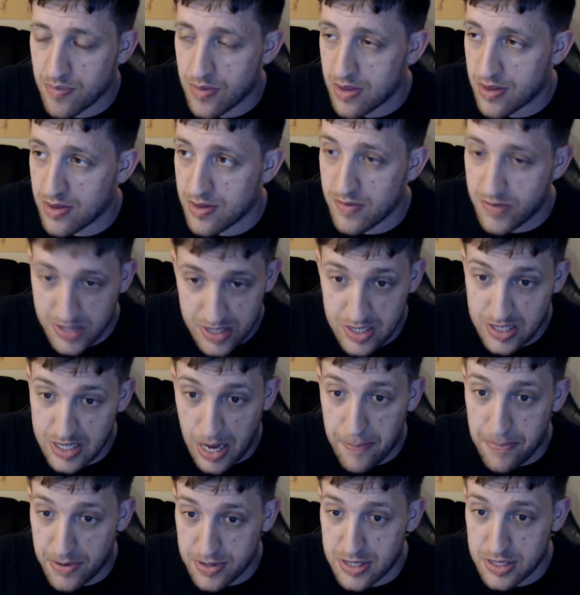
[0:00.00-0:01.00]
since they
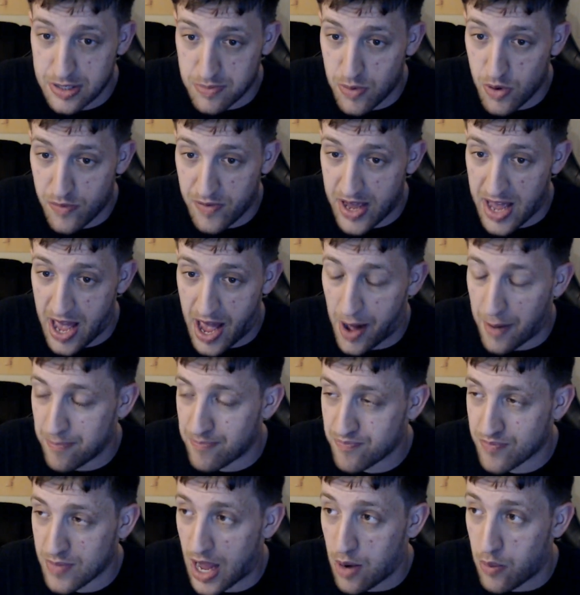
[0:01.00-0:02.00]
put this movie out.
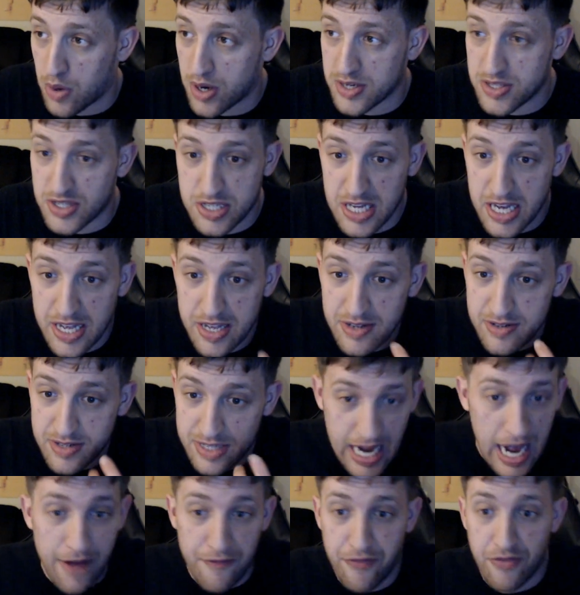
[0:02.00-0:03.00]
I want to see
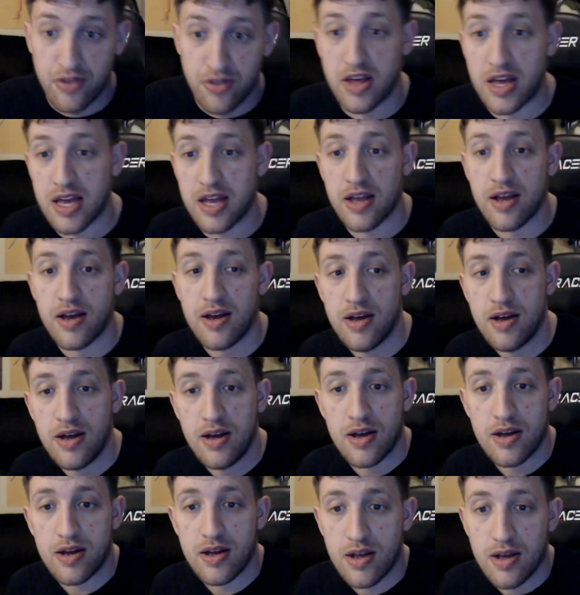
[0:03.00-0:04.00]
definitely
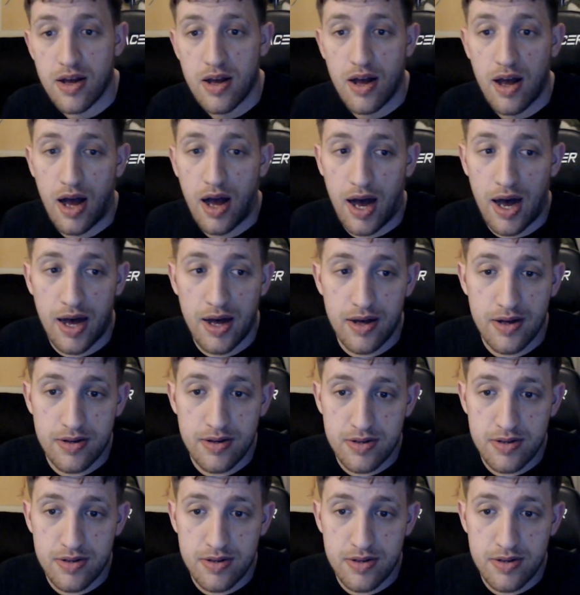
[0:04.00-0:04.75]
uh,